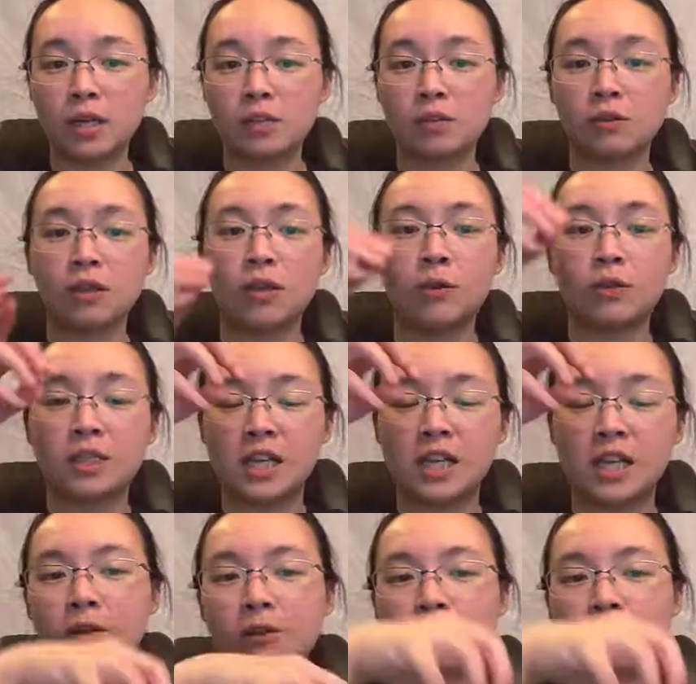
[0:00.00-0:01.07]
so that your
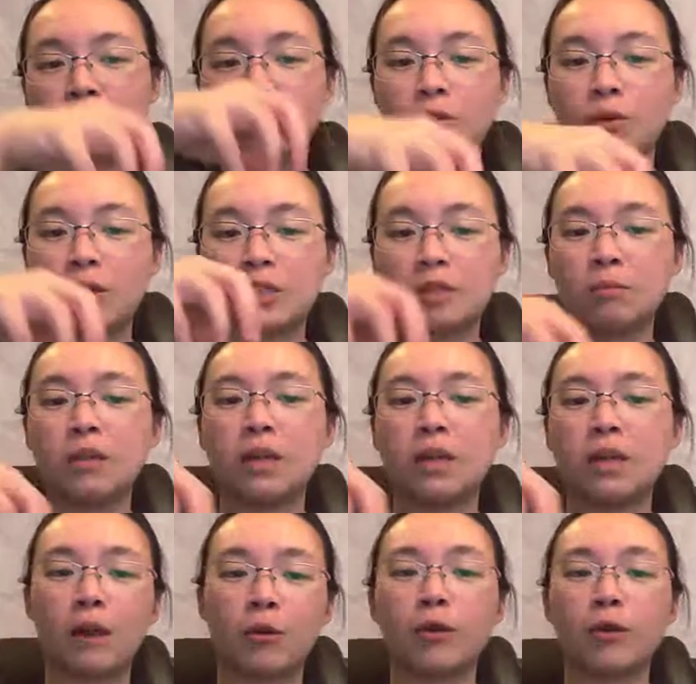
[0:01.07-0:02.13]
tails are going to be
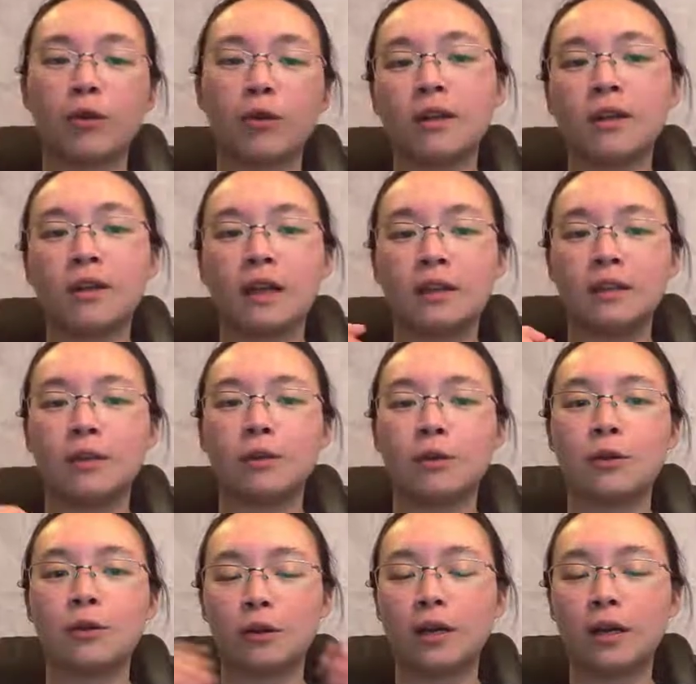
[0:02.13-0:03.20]
anchored and then
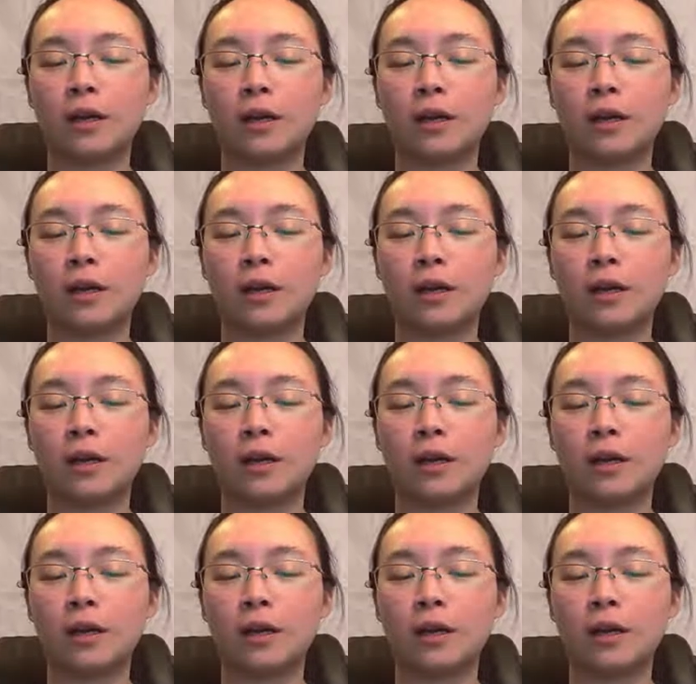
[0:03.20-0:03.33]
your